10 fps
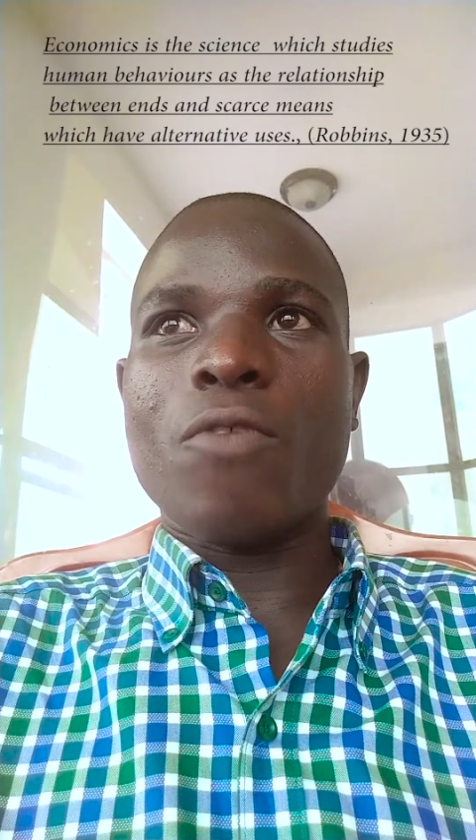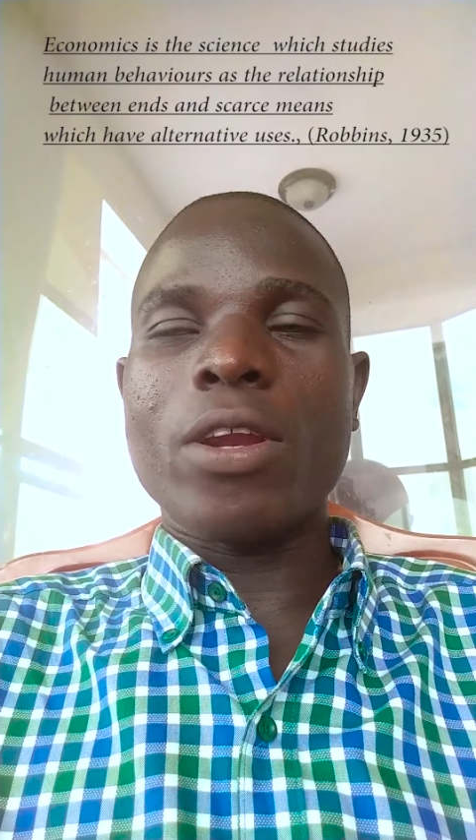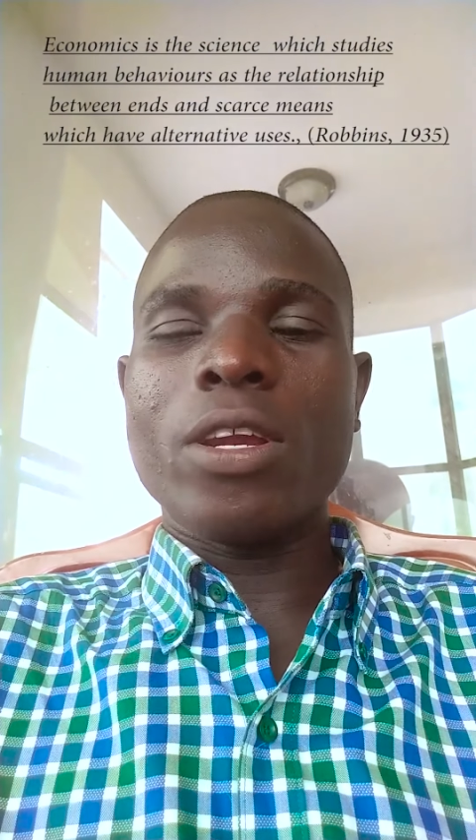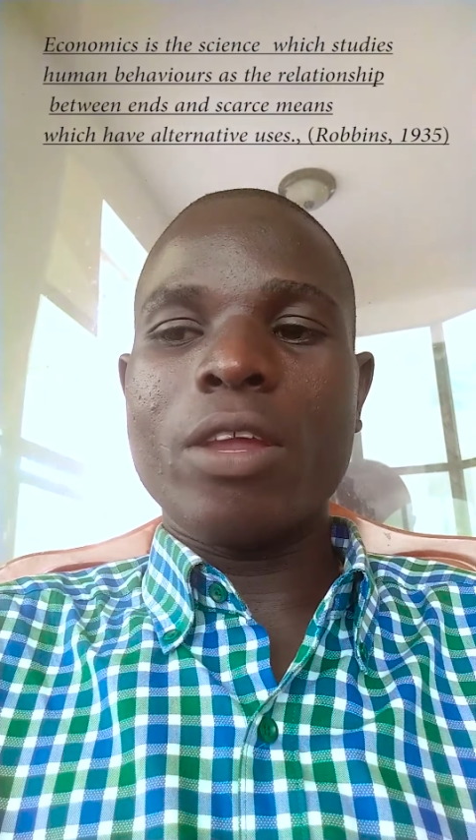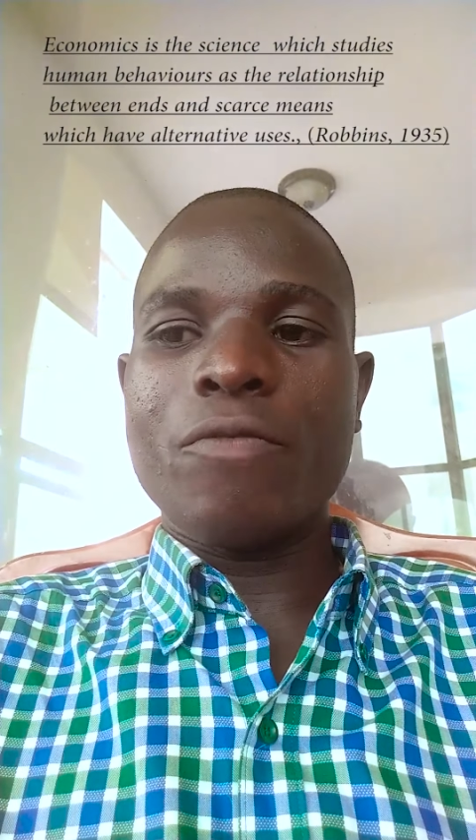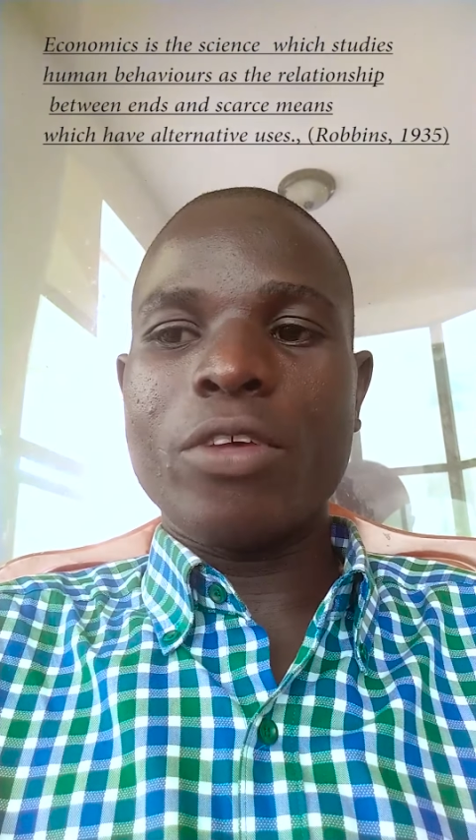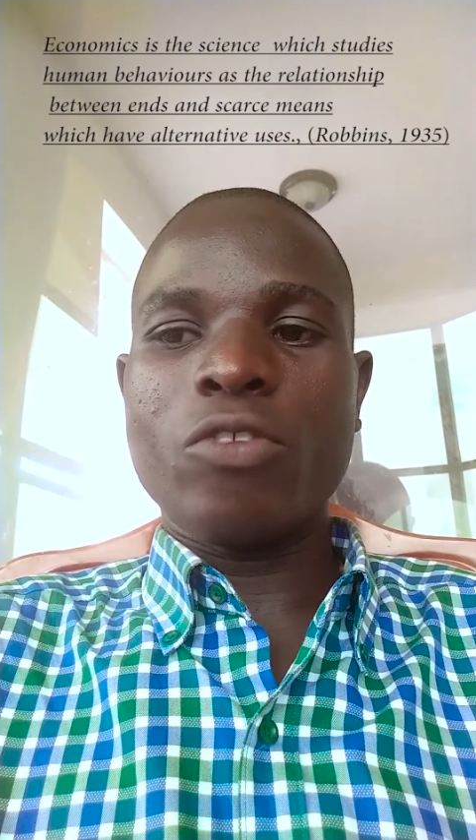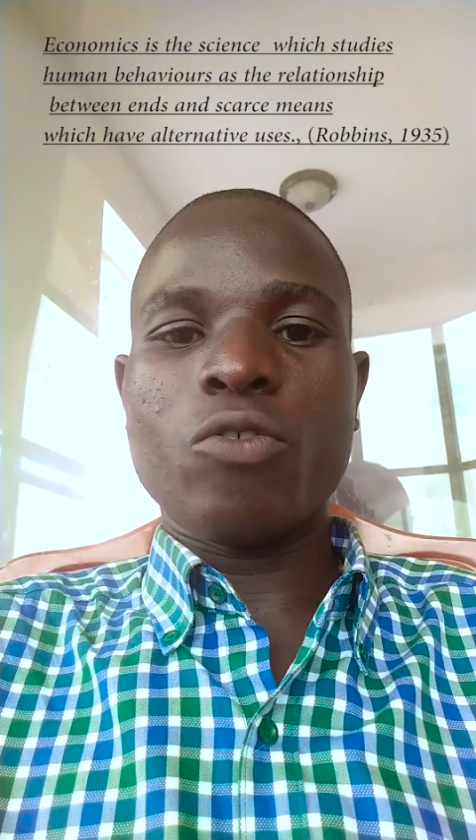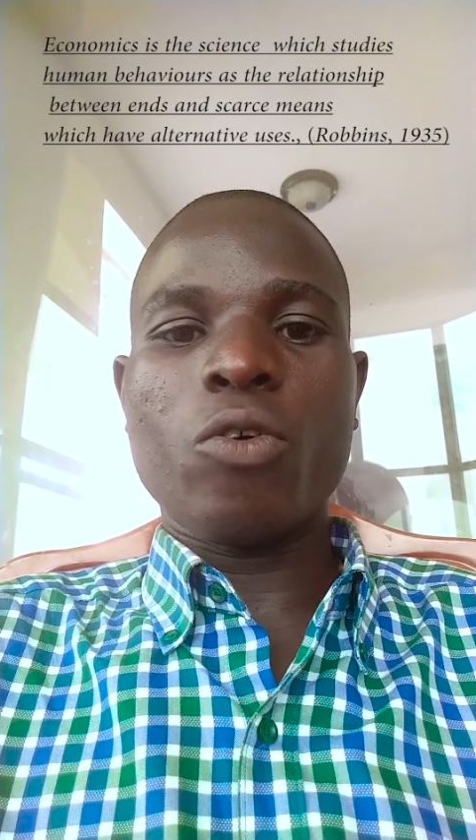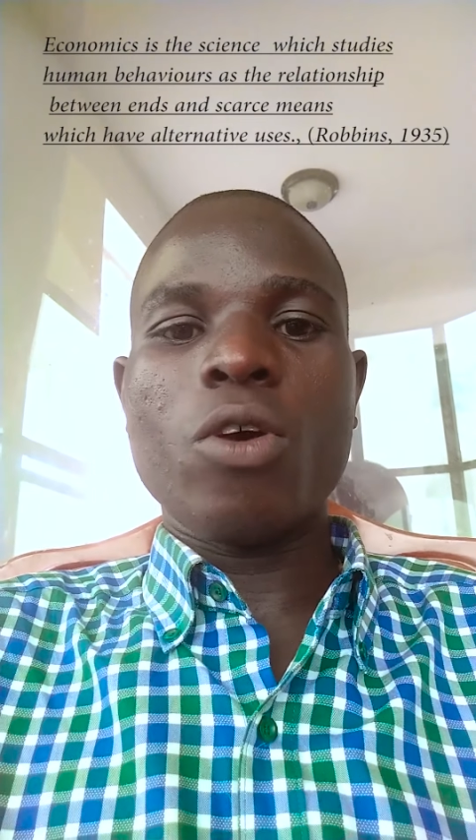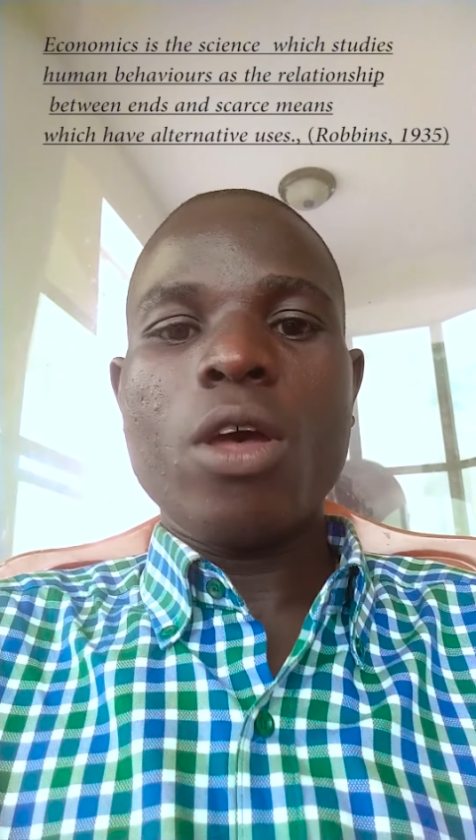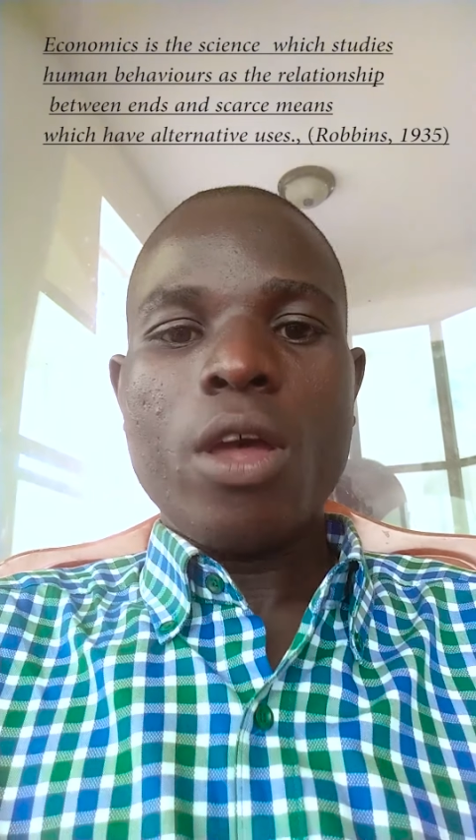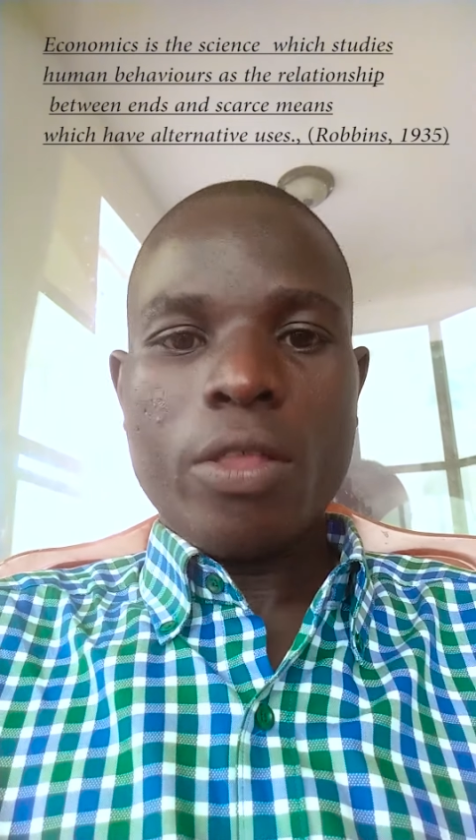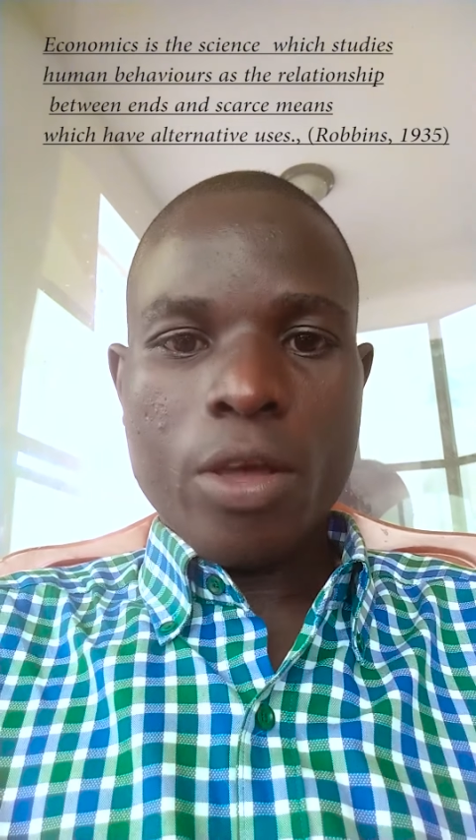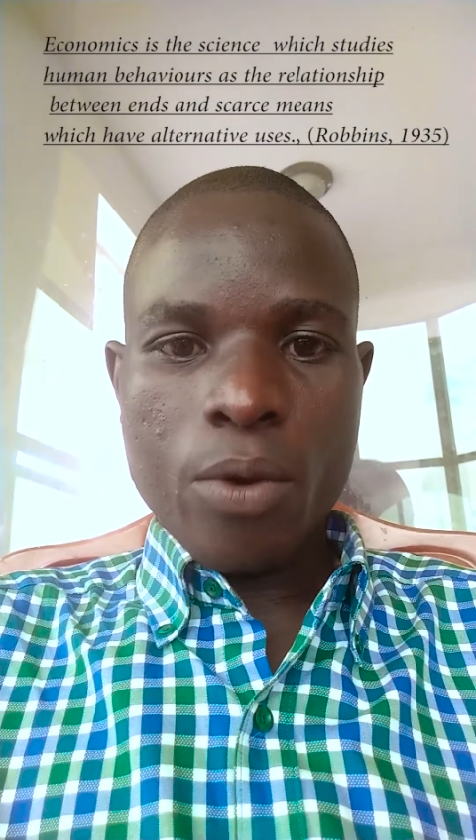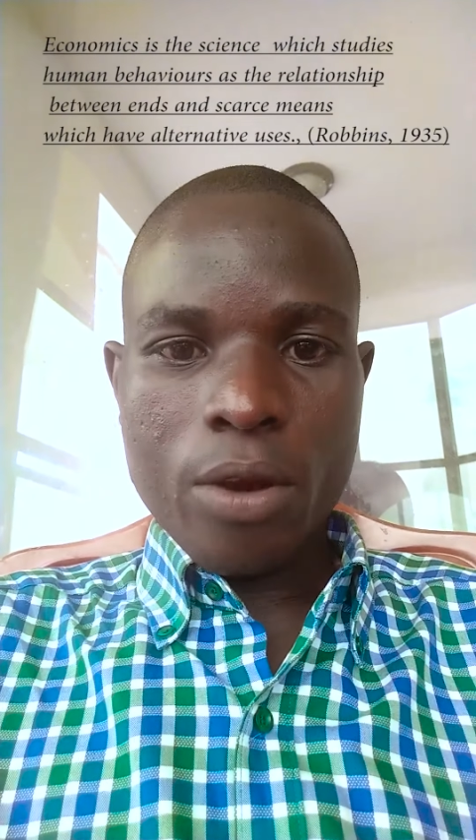an individual, the